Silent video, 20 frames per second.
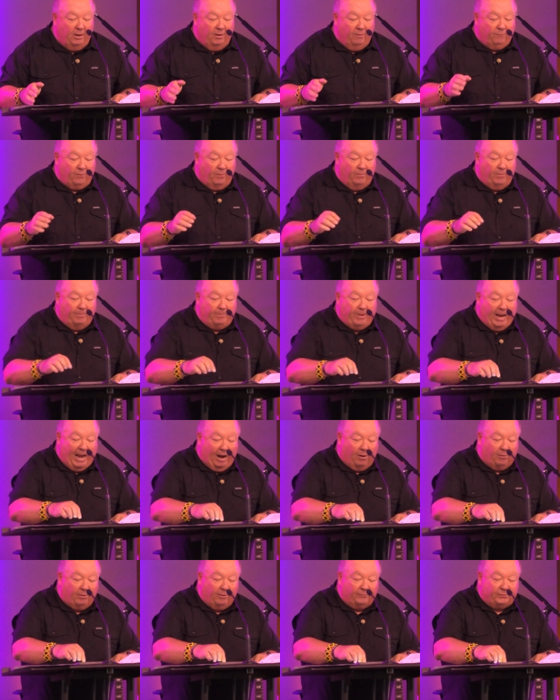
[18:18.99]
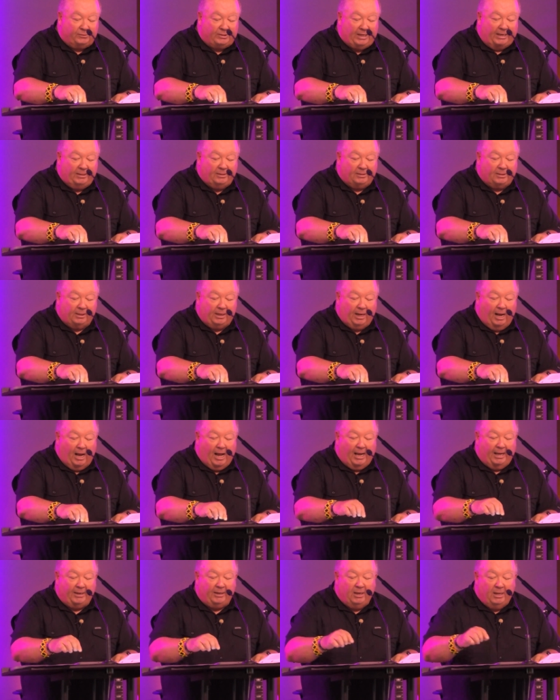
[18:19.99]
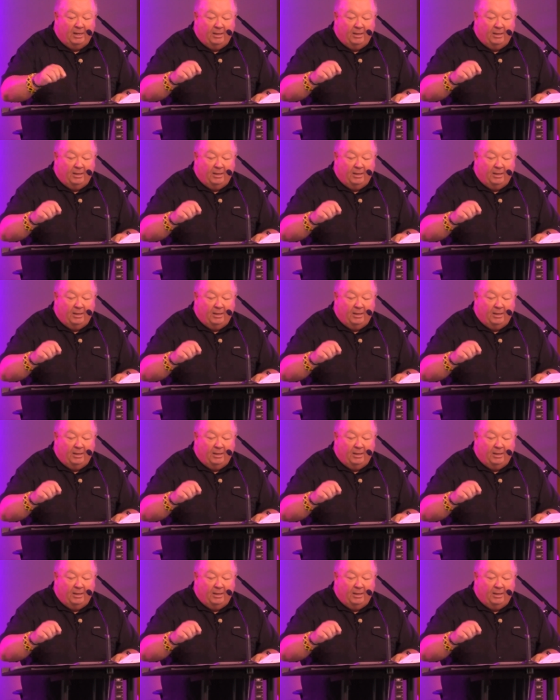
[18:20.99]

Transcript: from the power of Satan to God,